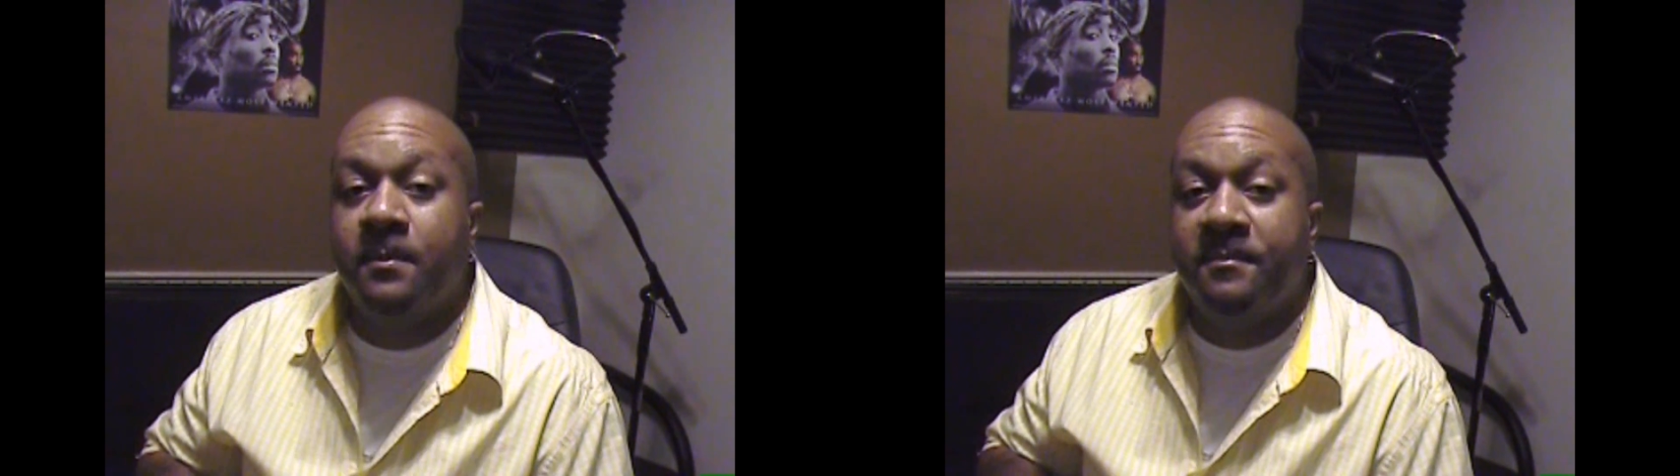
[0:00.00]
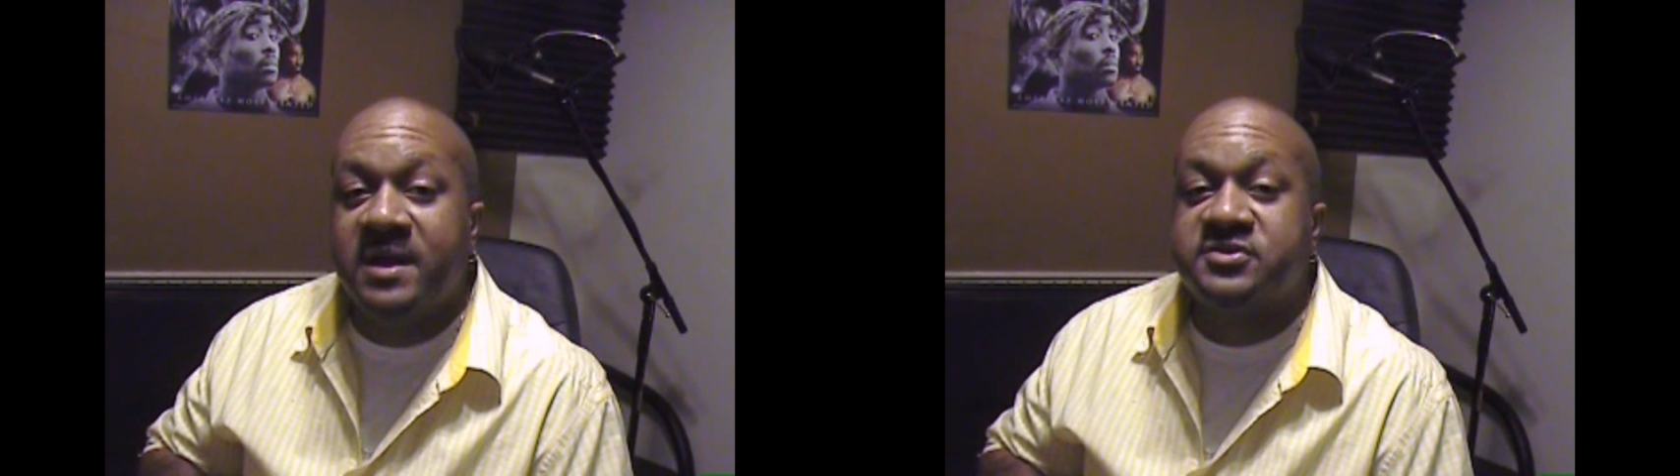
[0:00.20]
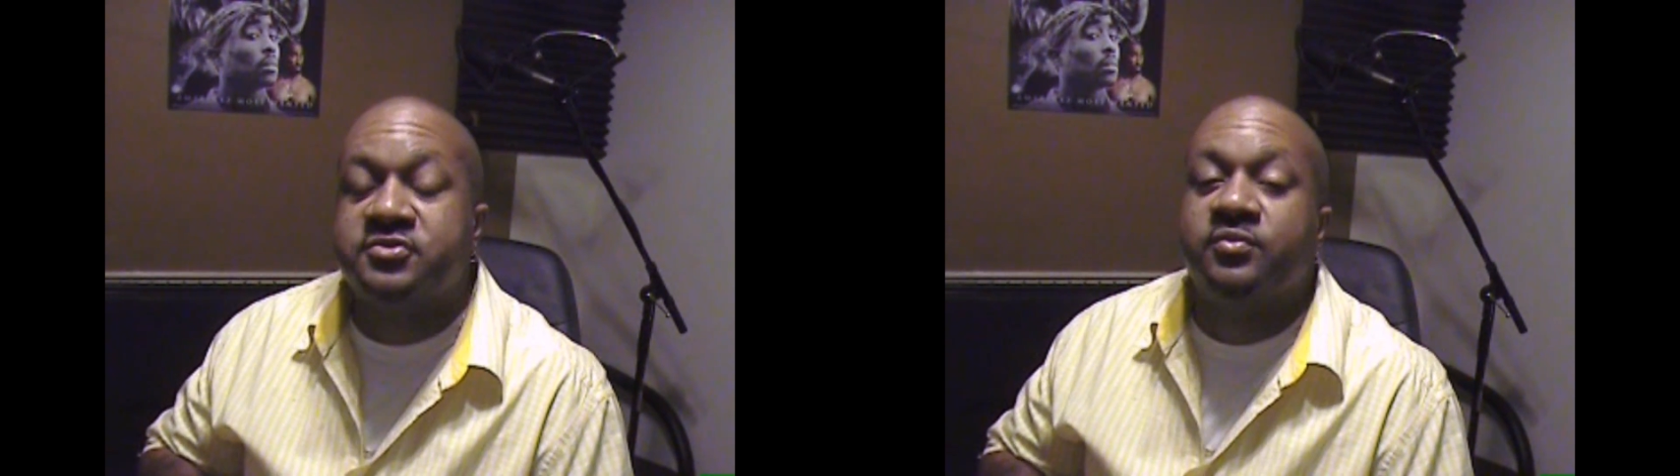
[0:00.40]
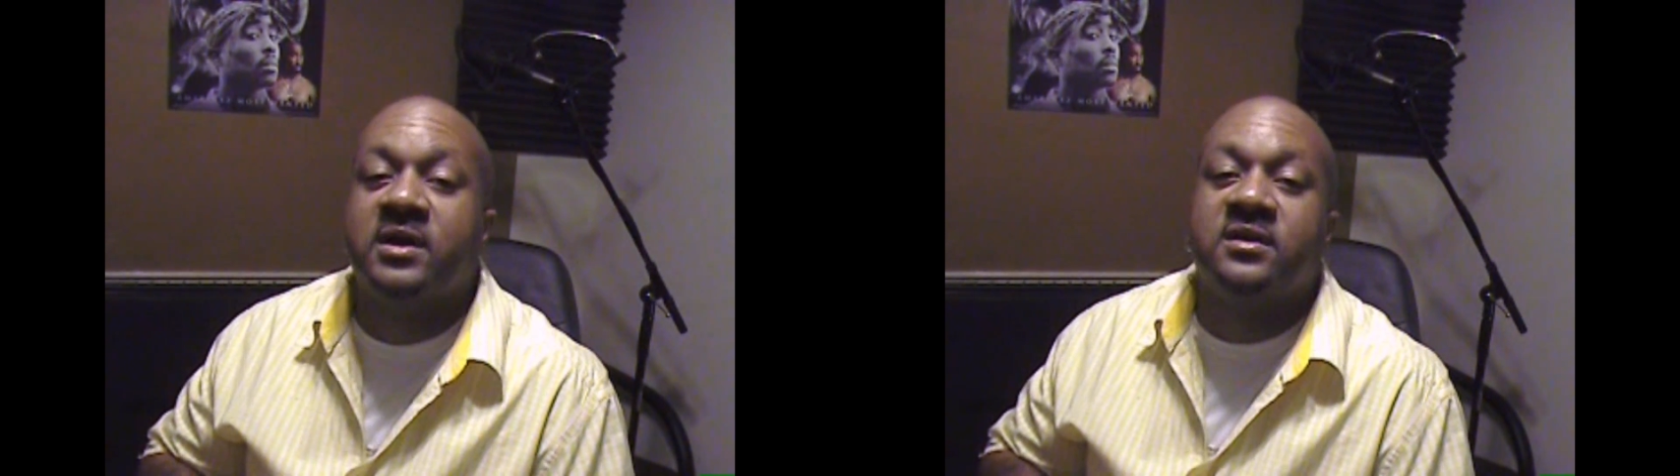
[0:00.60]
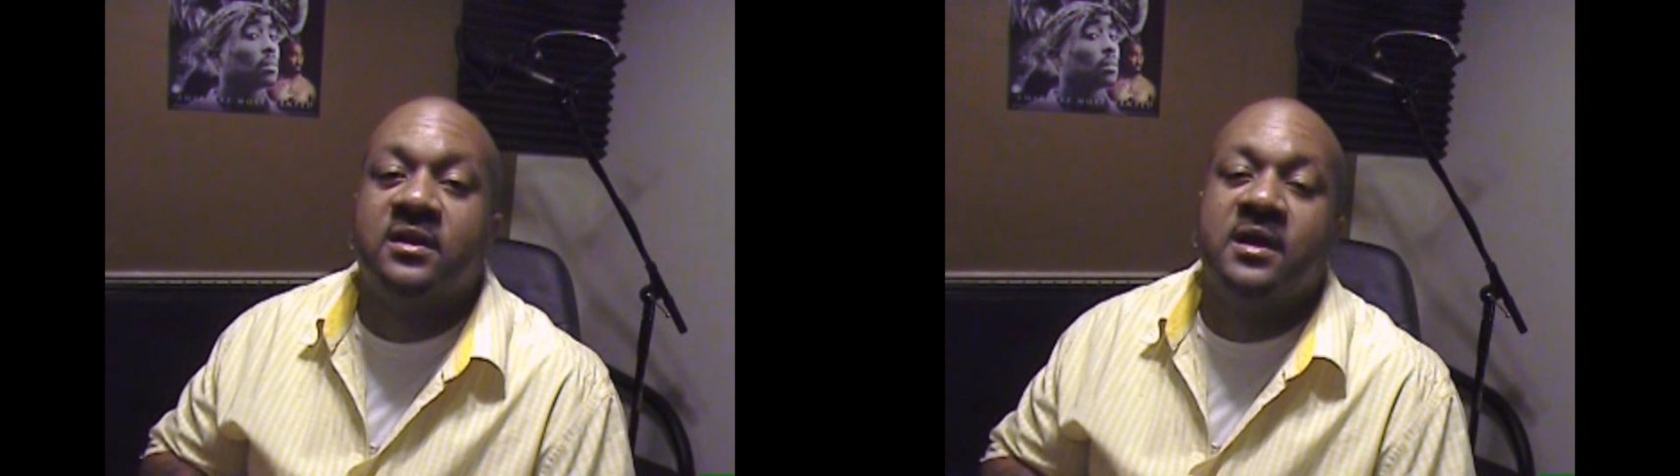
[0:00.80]
Major
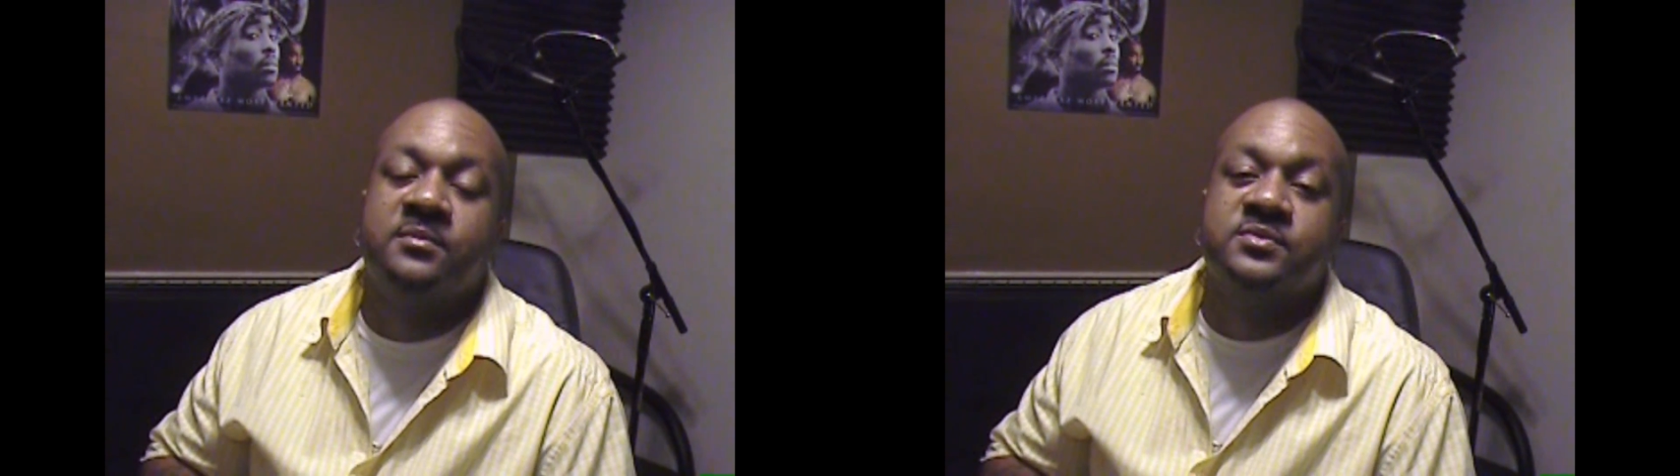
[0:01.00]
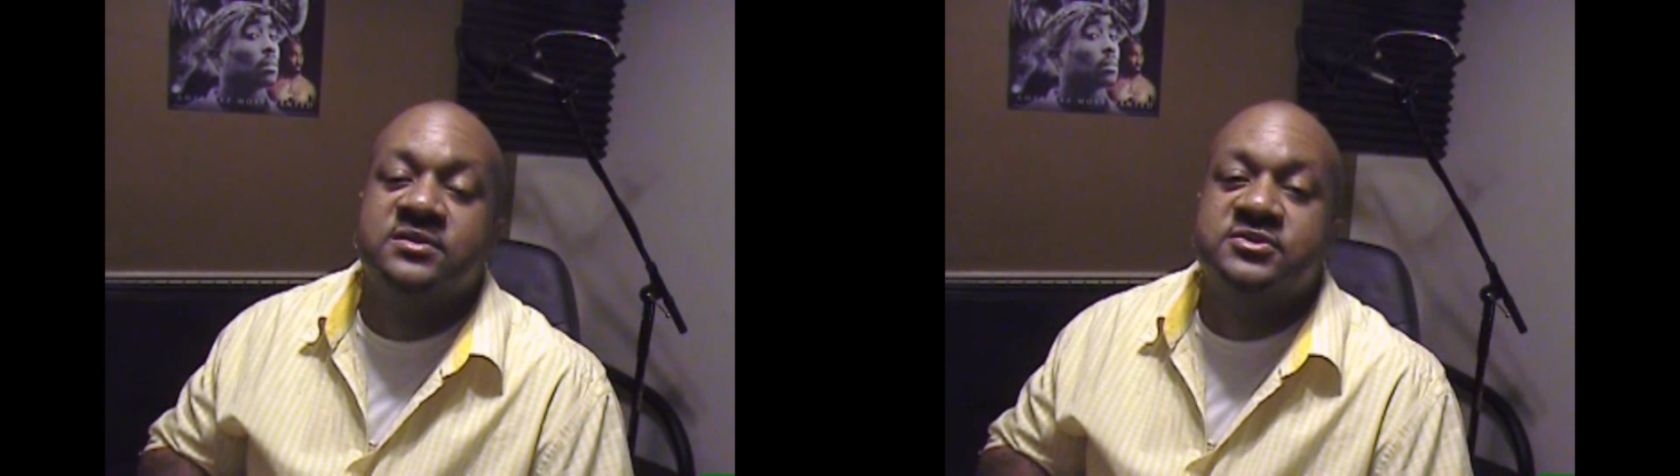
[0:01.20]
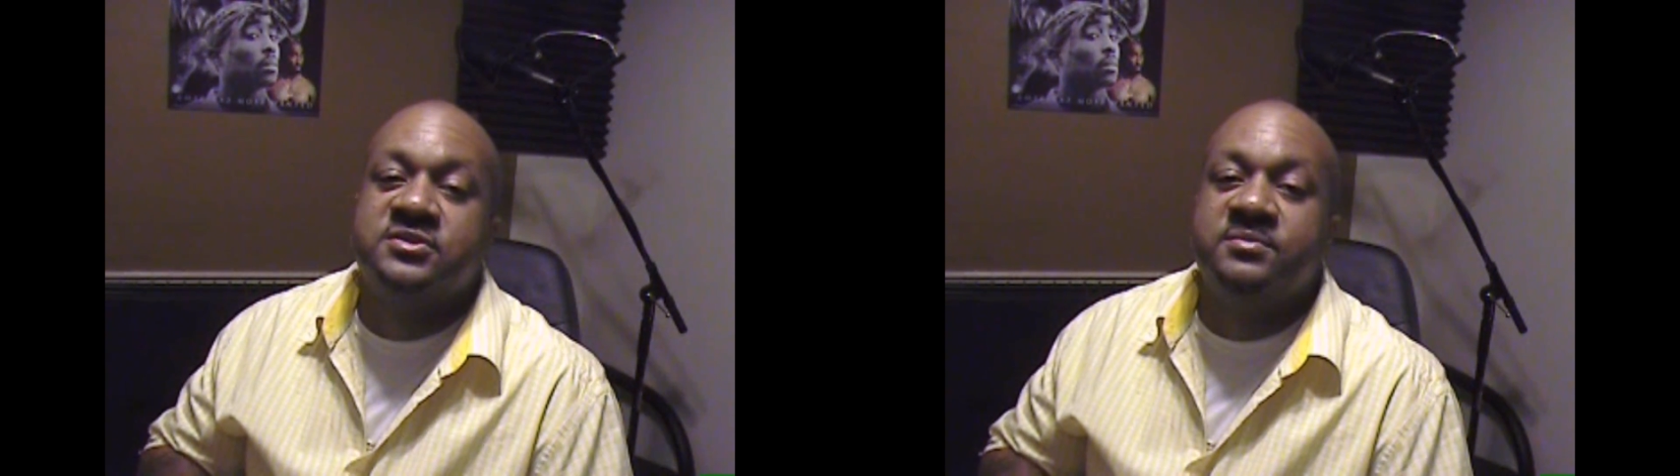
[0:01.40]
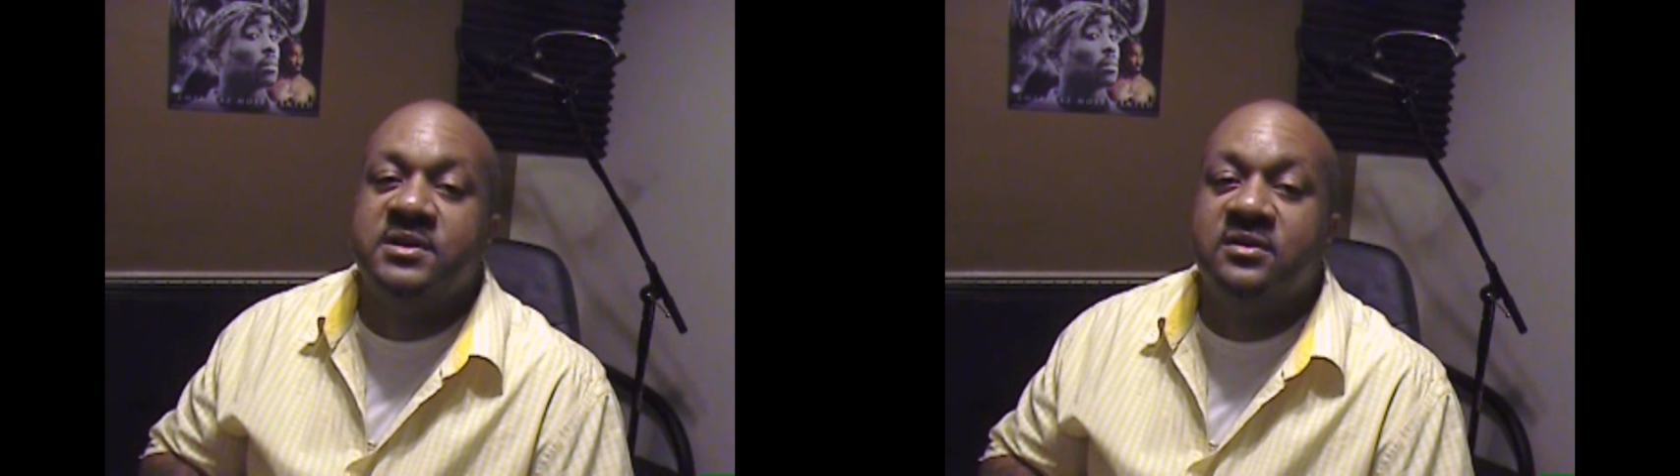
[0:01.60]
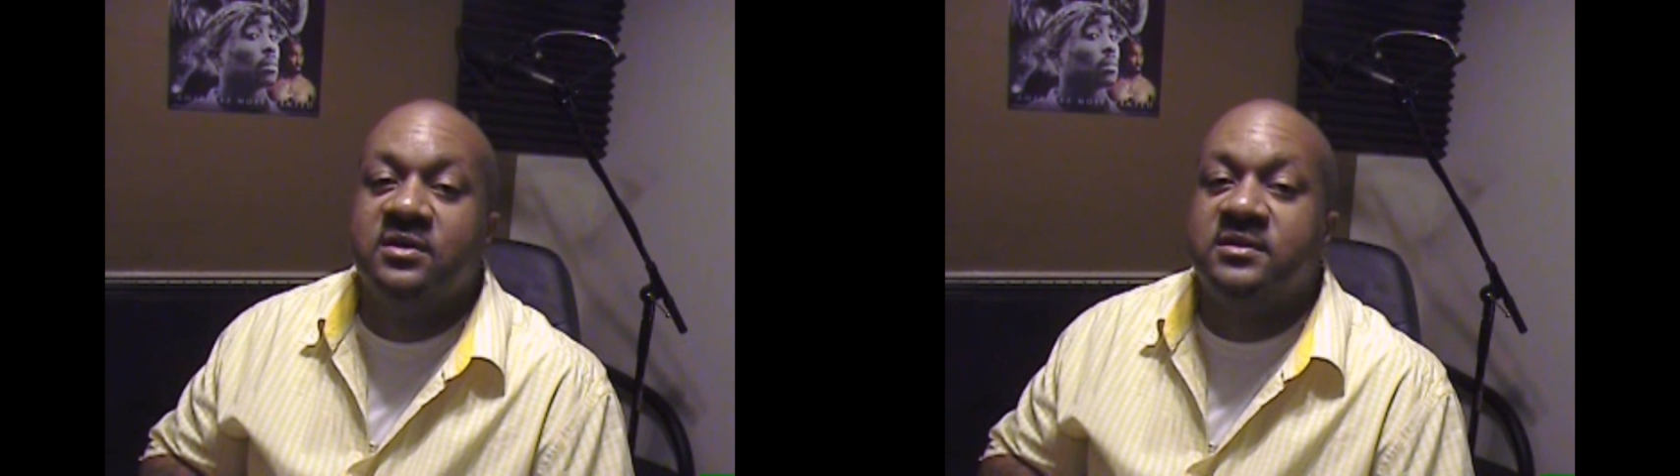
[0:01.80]
record labels should be
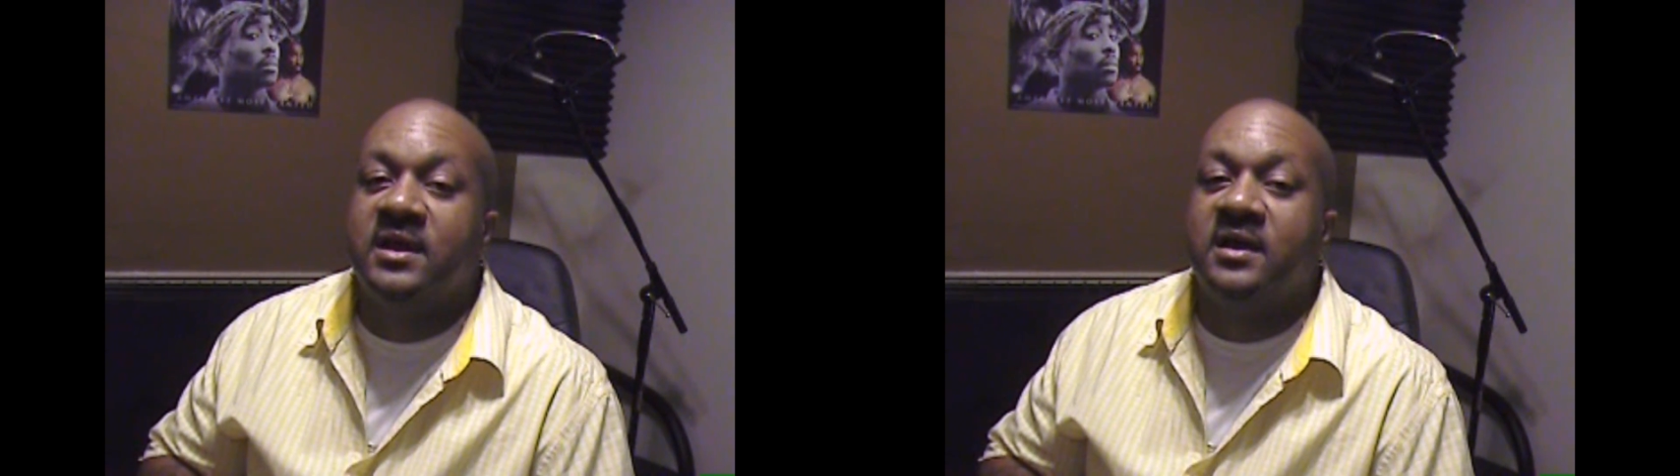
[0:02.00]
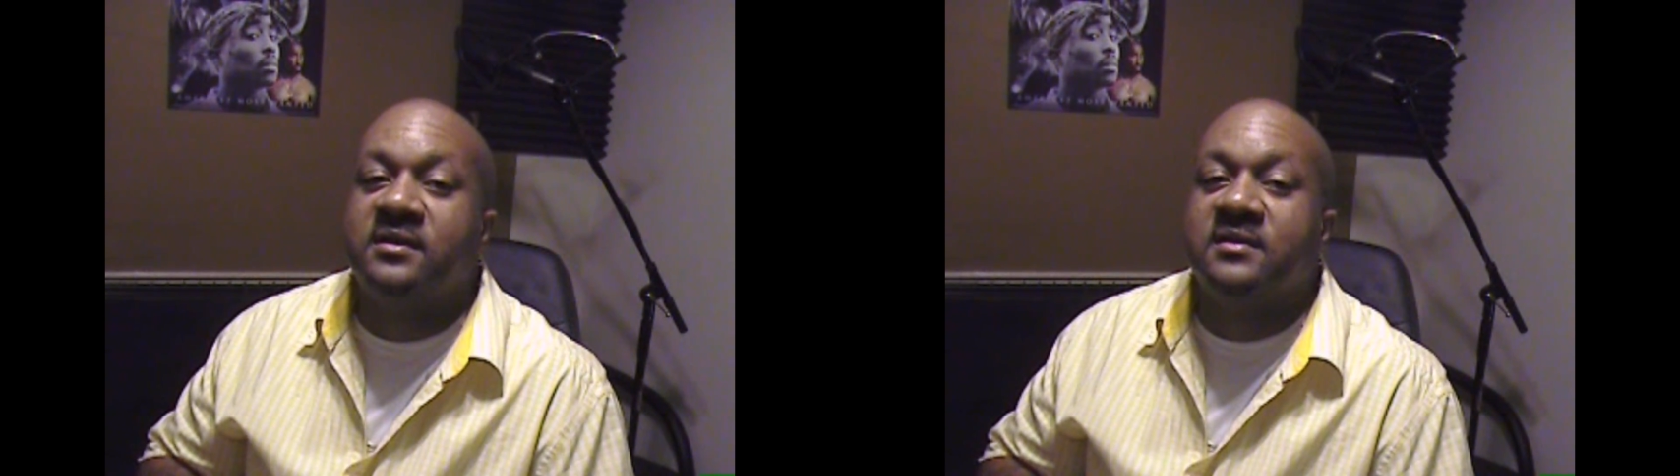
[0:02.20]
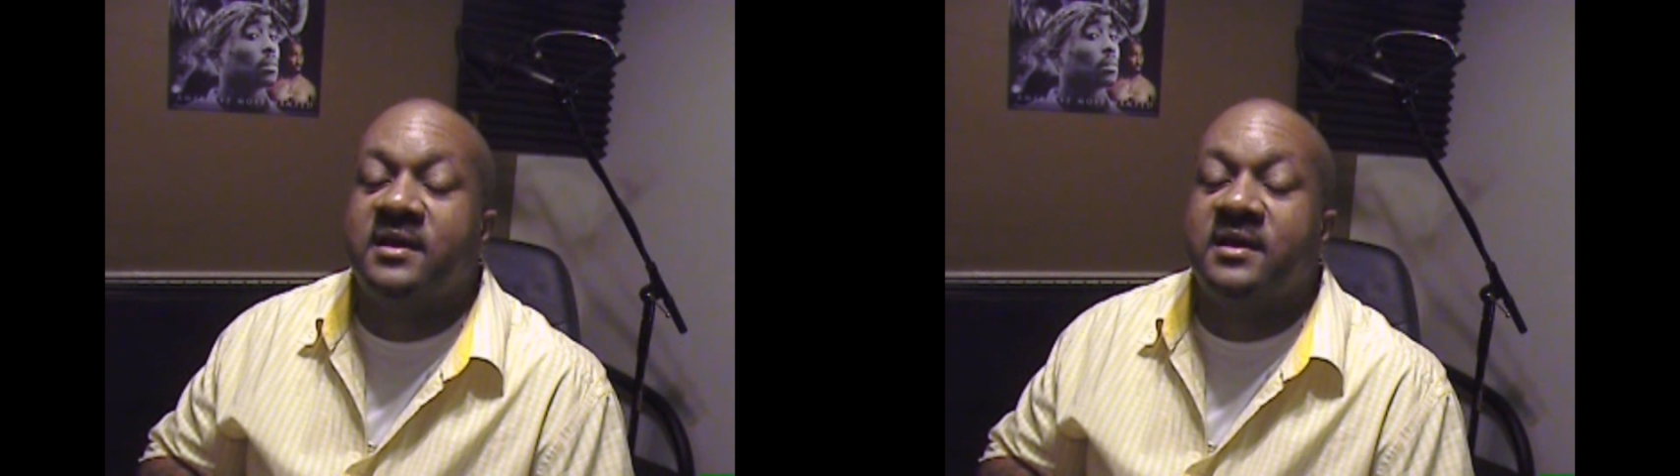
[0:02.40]
looked at